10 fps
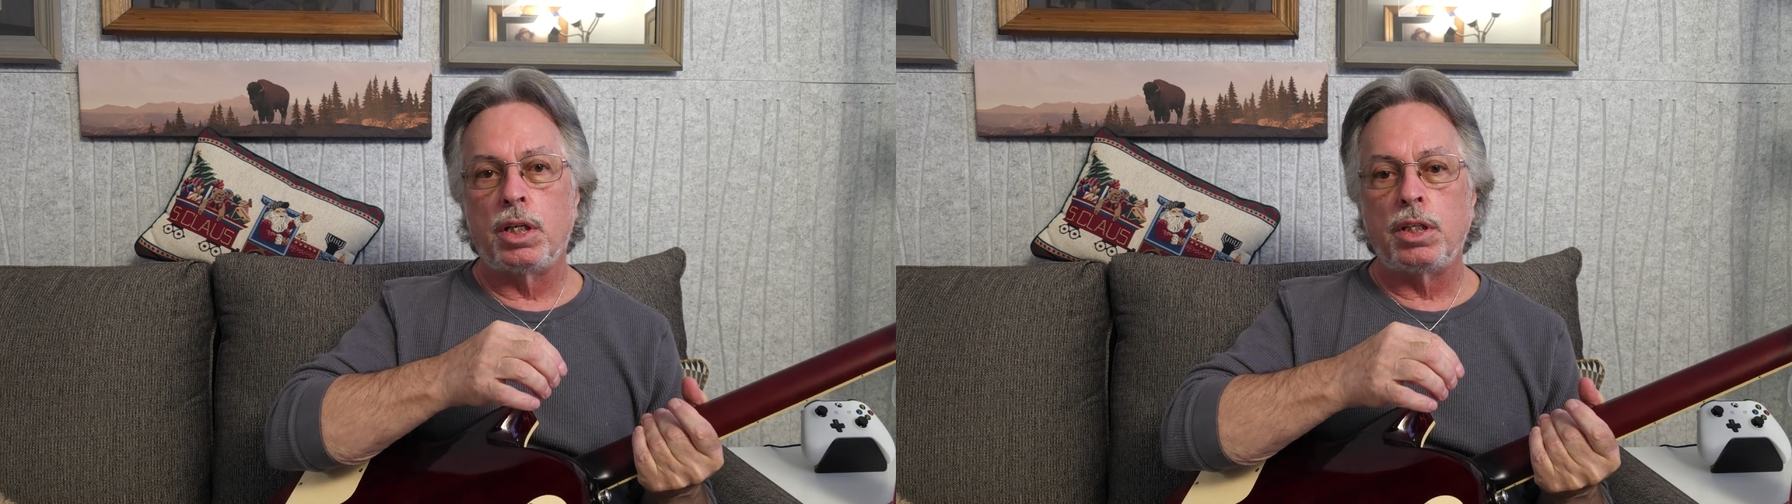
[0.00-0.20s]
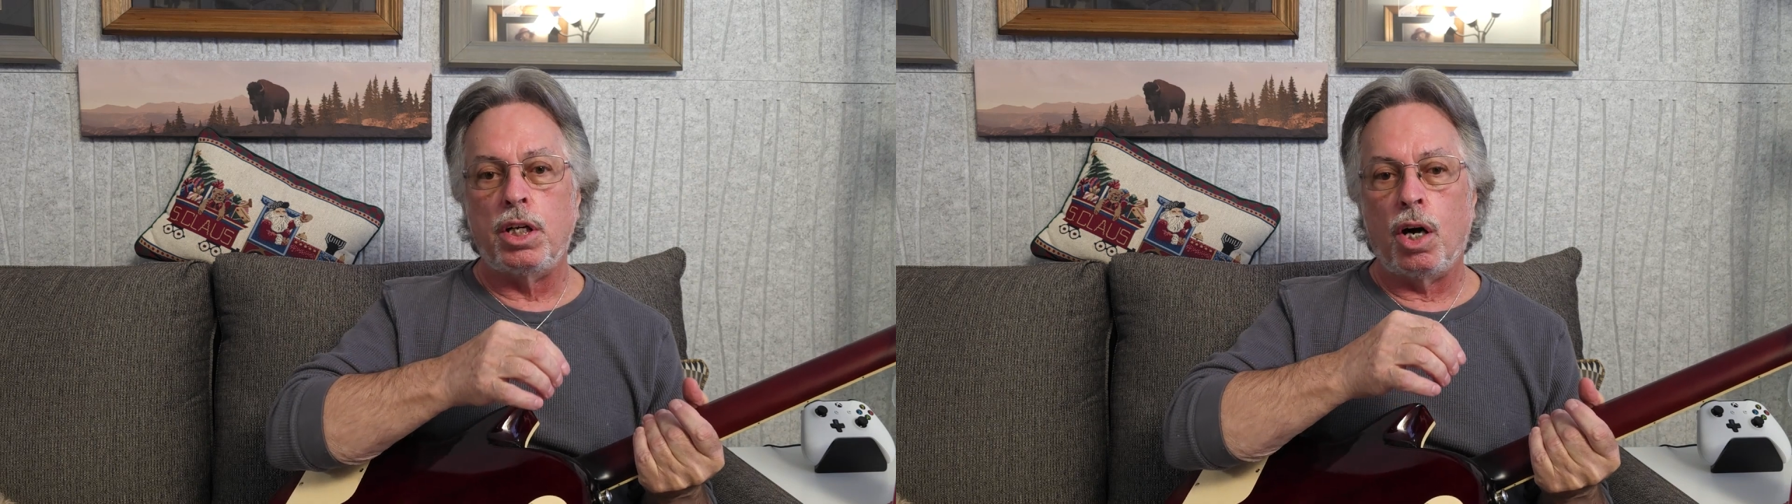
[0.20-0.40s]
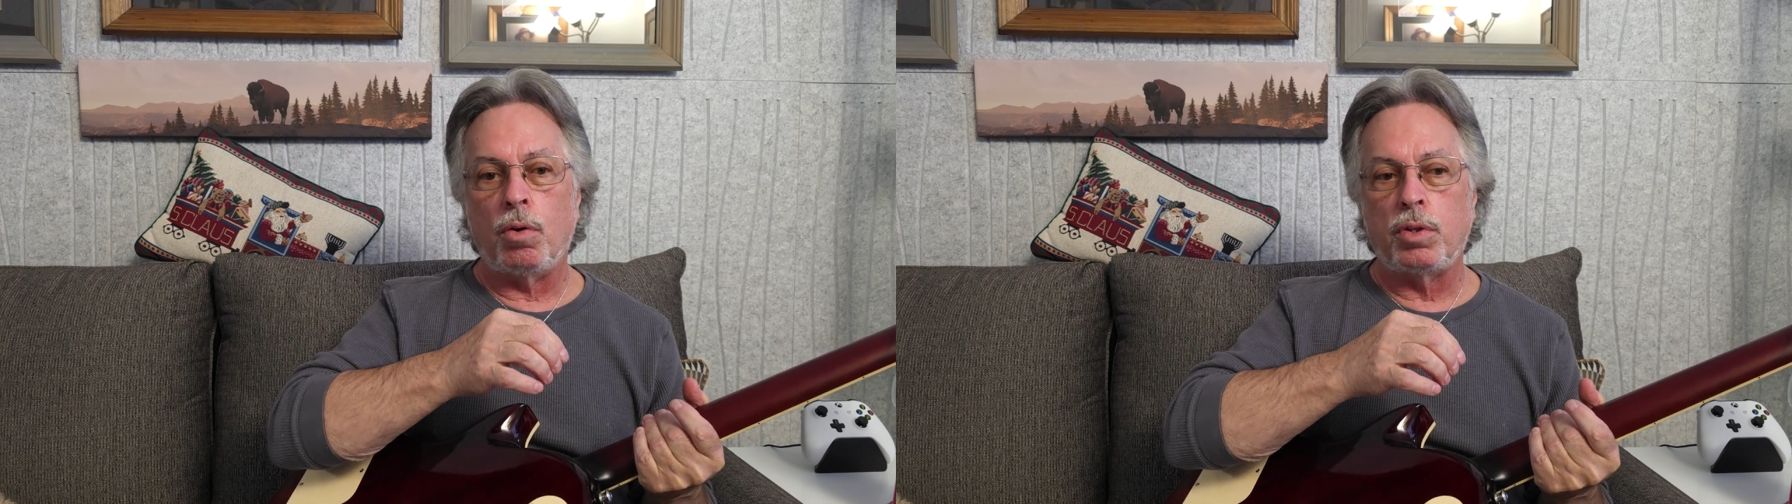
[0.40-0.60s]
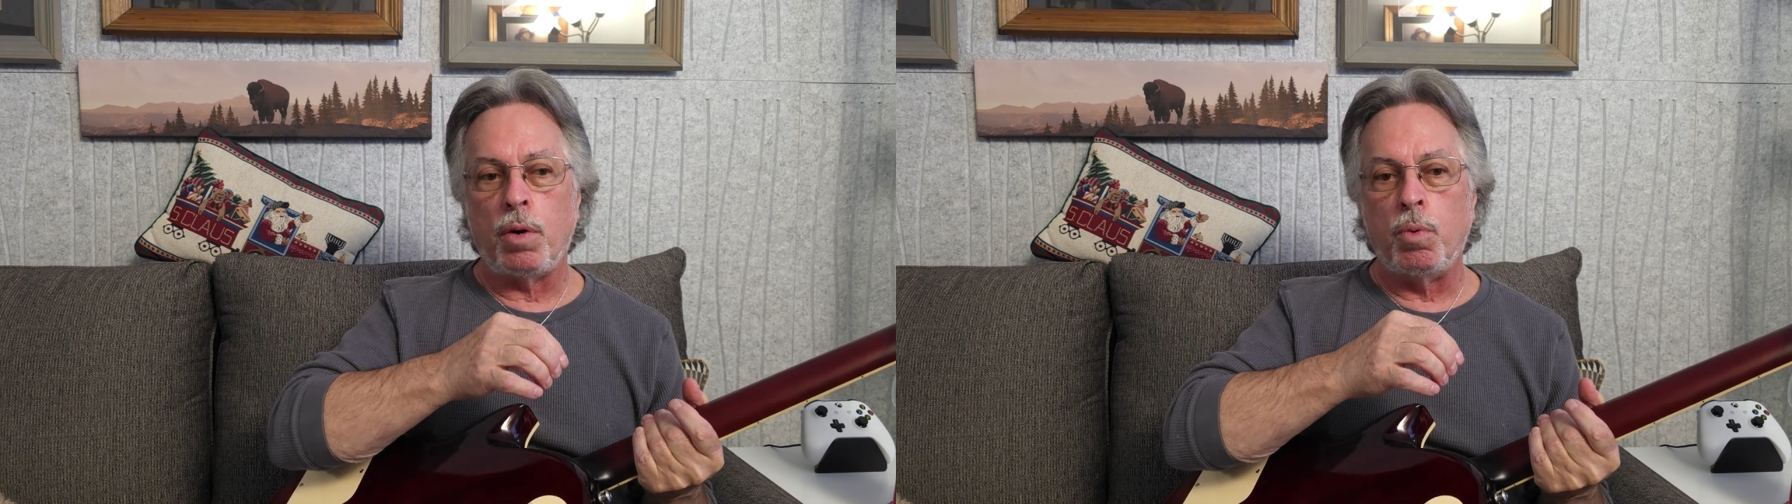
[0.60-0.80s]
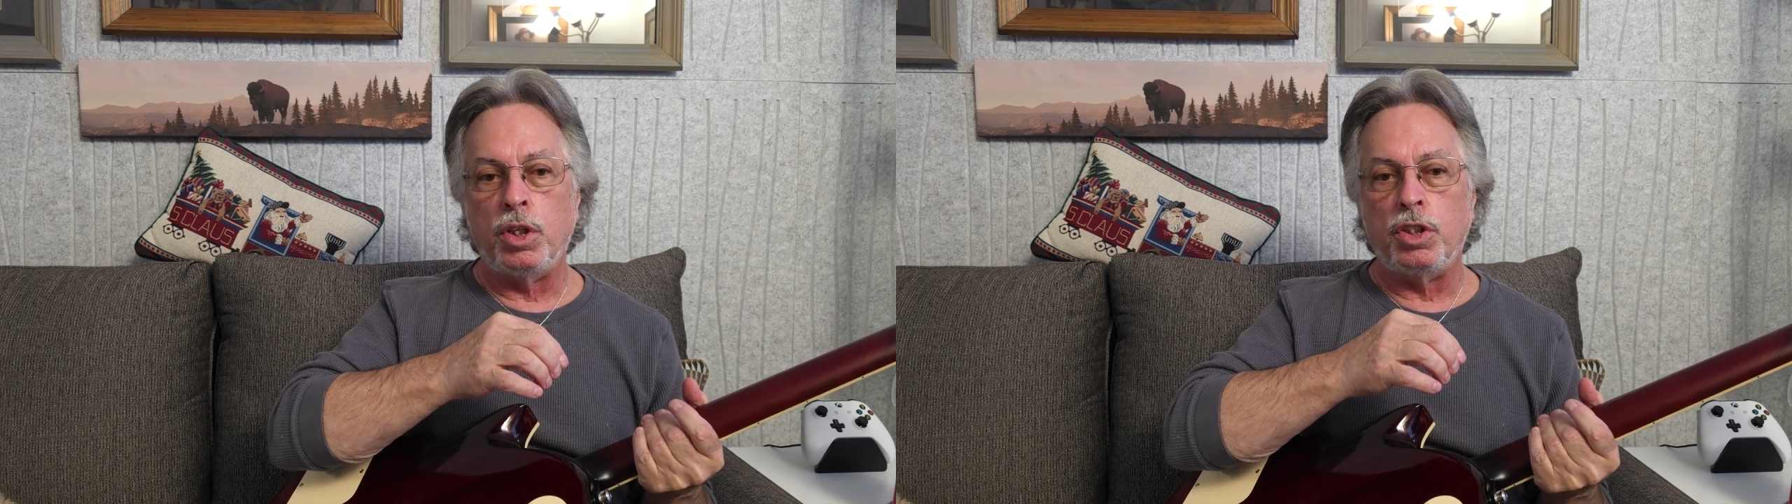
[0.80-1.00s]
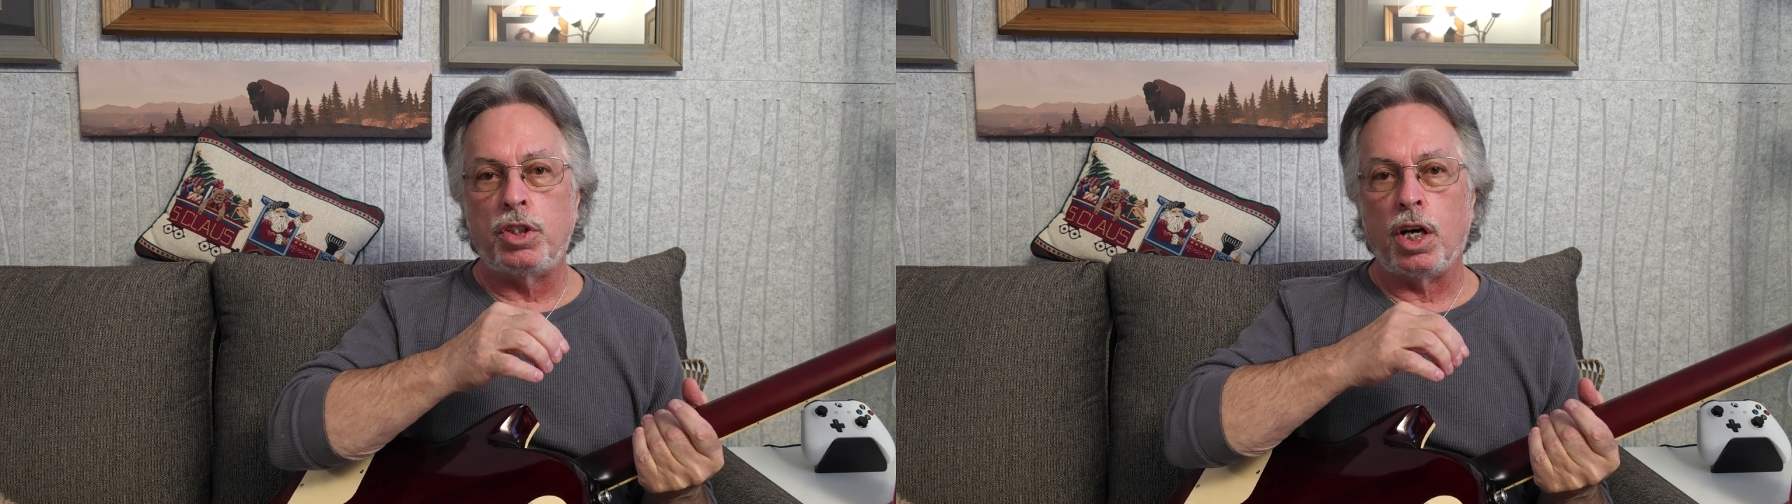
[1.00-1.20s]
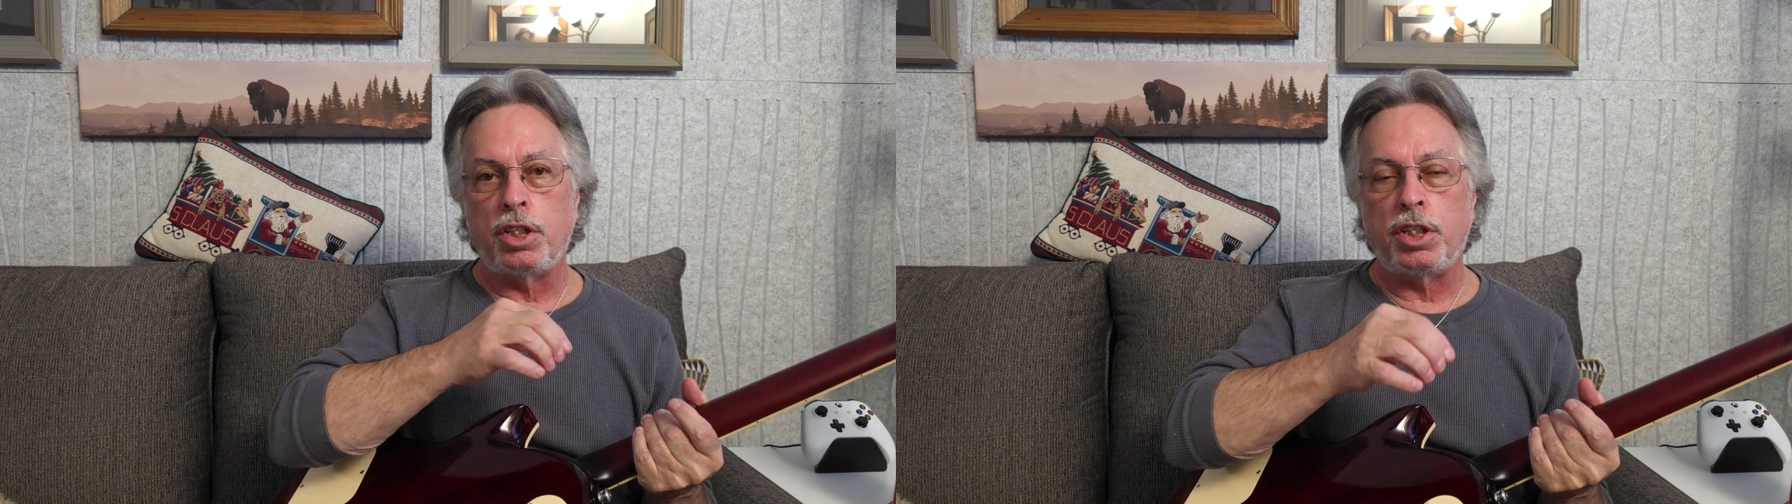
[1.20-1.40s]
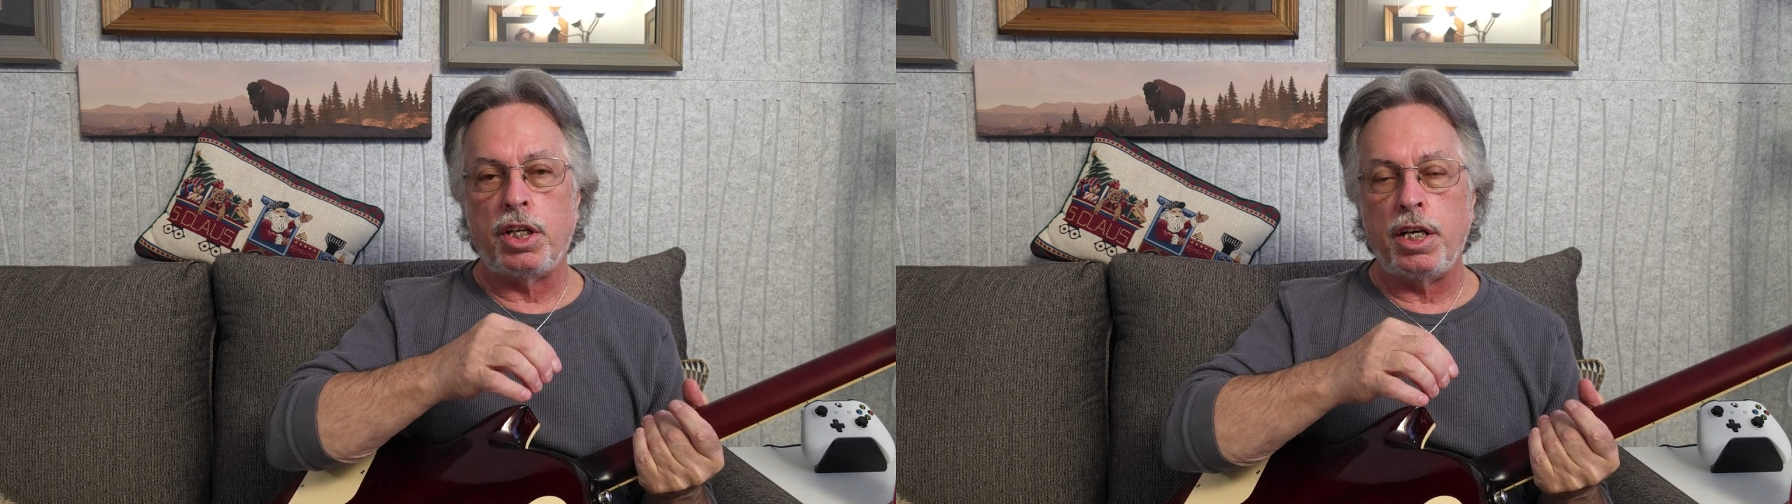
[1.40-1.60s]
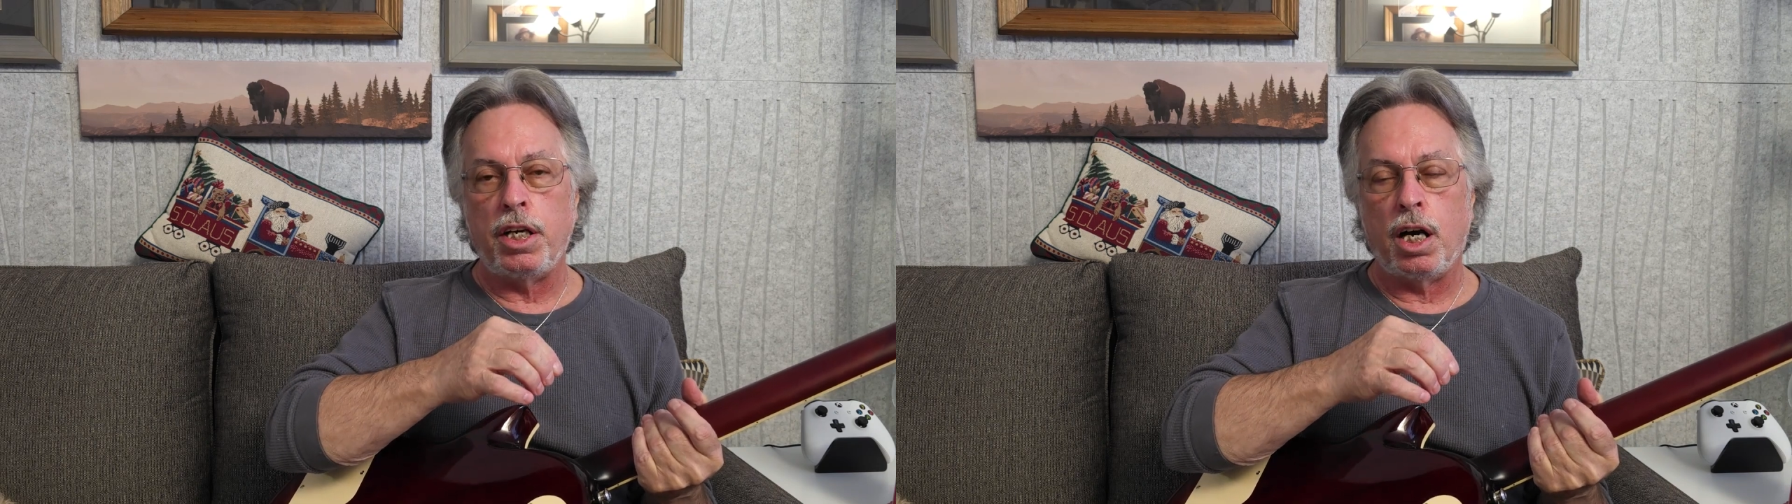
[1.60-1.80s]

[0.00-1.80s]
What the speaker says: you know, they wouldn't touch the